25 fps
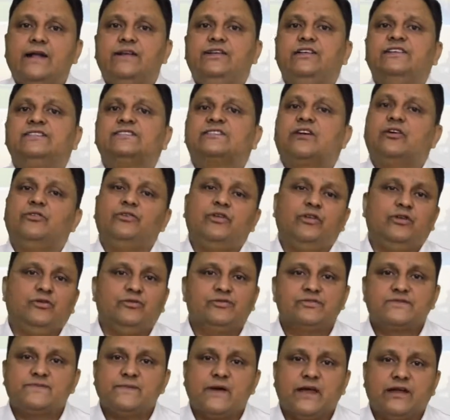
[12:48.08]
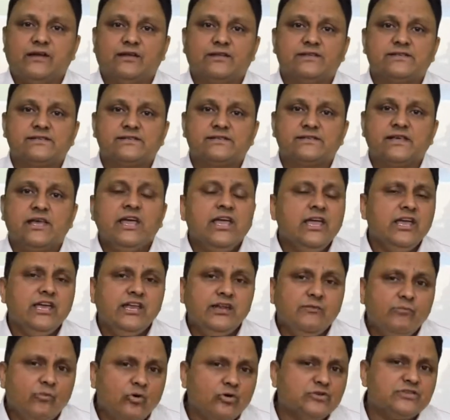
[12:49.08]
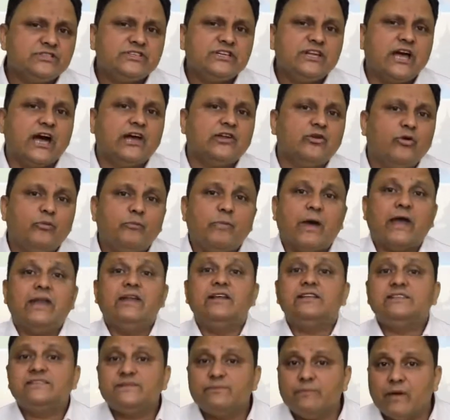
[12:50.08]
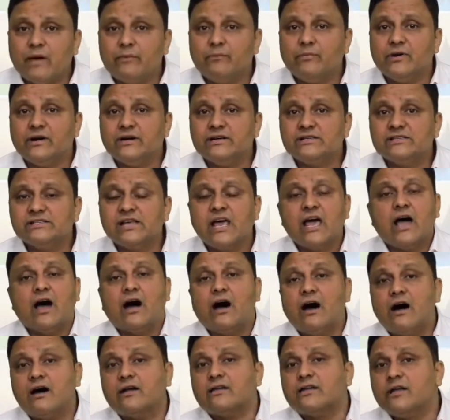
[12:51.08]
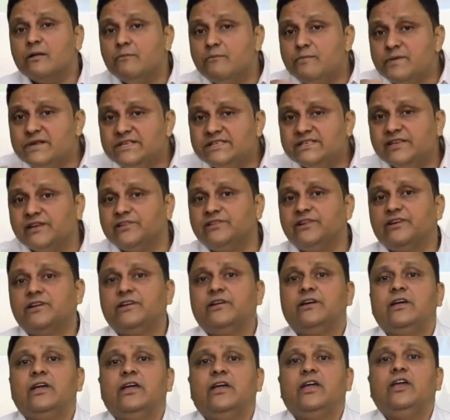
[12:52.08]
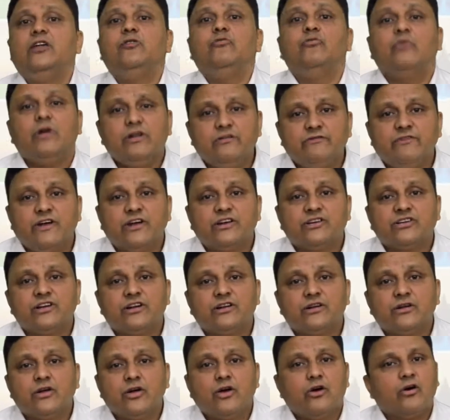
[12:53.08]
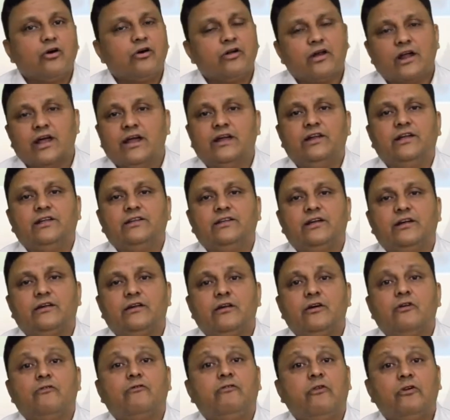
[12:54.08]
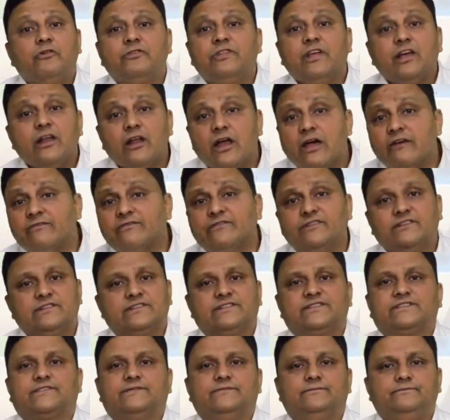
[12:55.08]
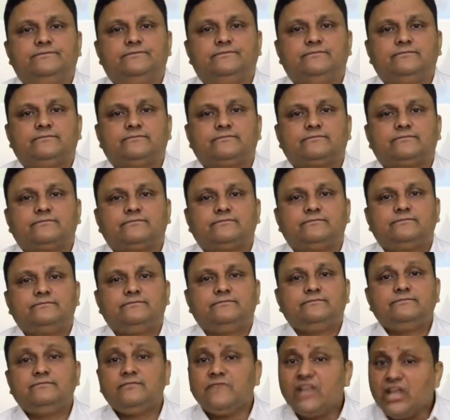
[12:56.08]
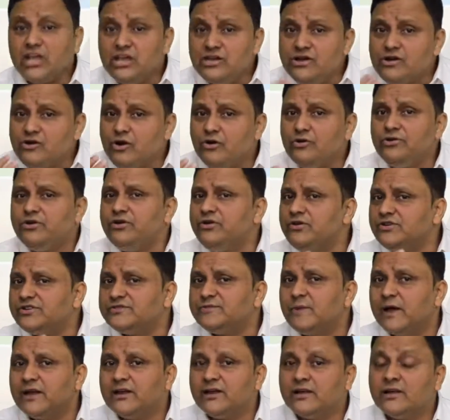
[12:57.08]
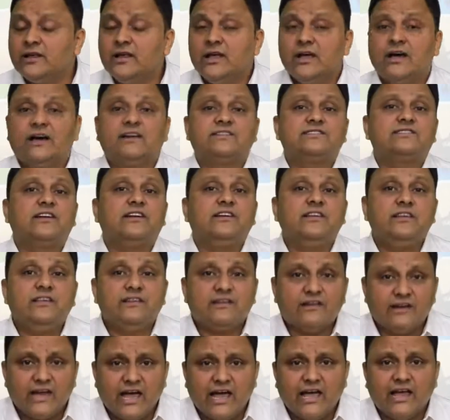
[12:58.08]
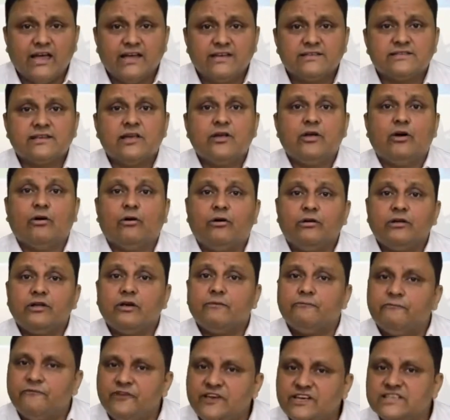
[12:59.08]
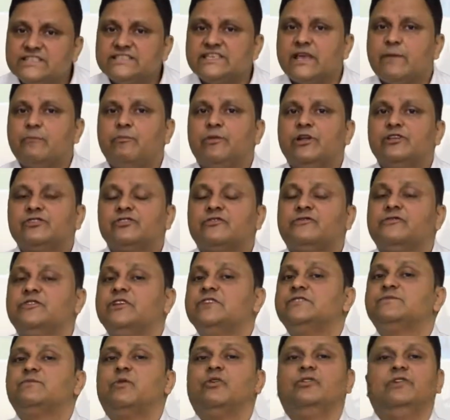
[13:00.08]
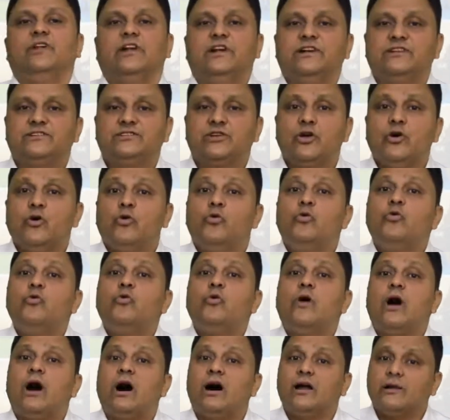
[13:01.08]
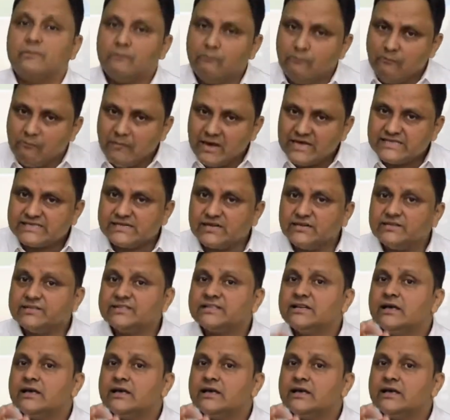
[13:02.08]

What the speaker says: discontinuous panels. In most scenarios, panel's members are compensated in one fashion or another for their efforts. In a continuous panel, a study relies on a fixed sample of respondents who are measured